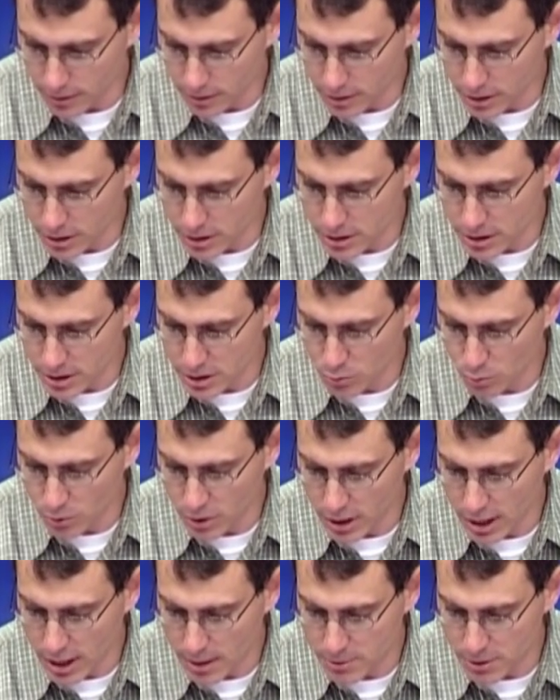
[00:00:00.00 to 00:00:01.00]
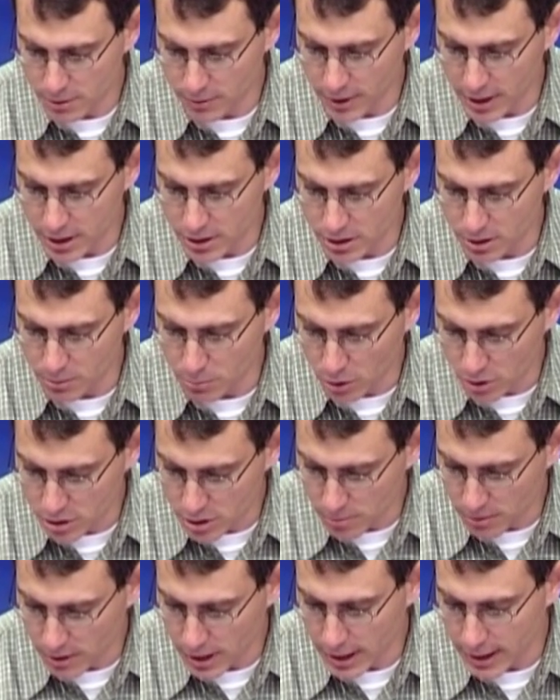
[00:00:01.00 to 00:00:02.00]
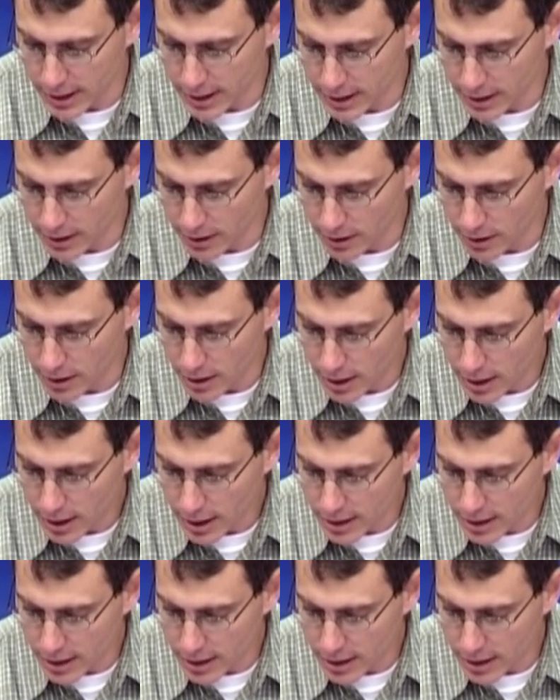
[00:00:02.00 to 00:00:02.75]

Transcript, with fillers: just this one observation, multiply it here.